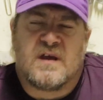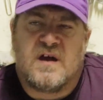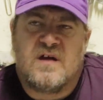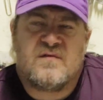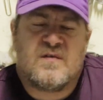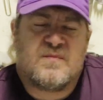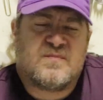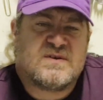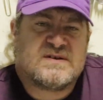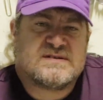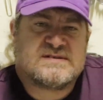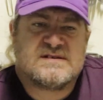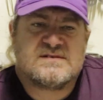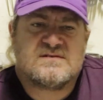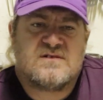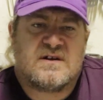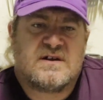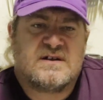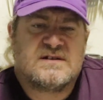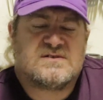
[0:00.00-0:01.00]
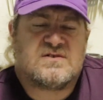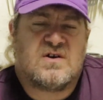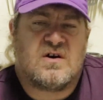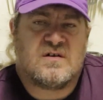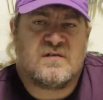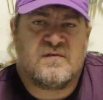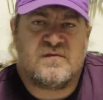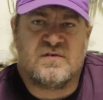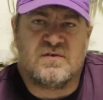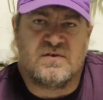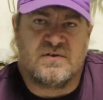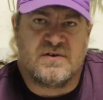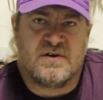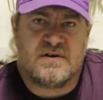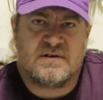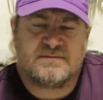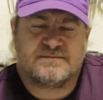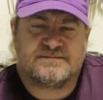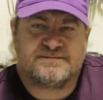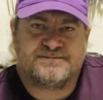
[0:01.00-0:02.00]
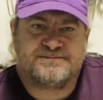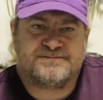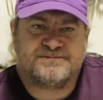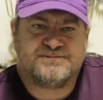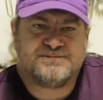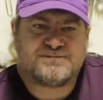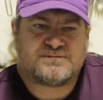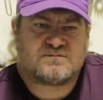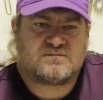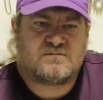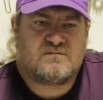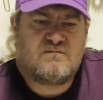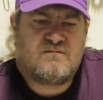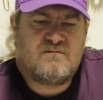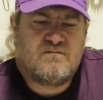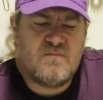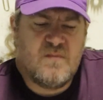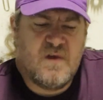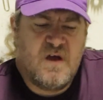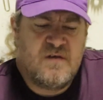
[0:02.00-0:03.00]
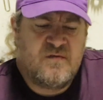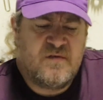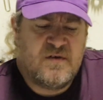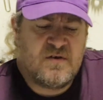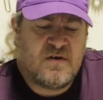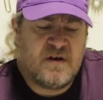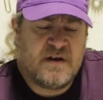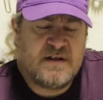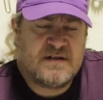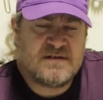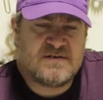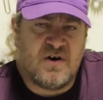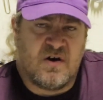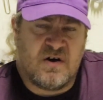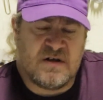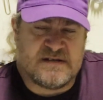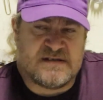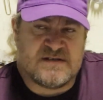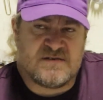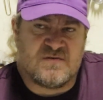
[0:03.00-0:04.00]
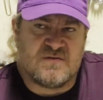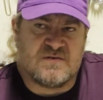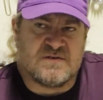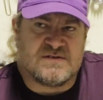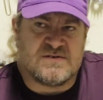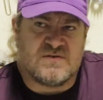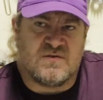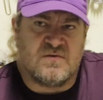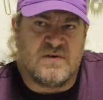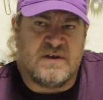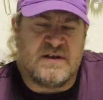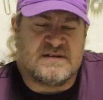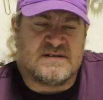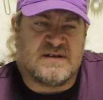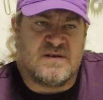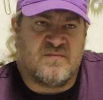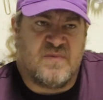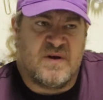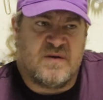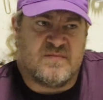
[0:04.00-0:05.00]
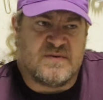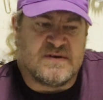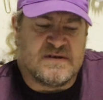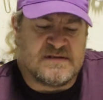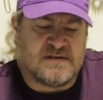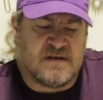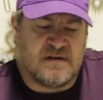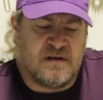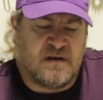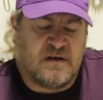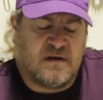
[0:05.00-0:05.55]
if a person's not into hot food, if you're not into hot sauce or eating peppers,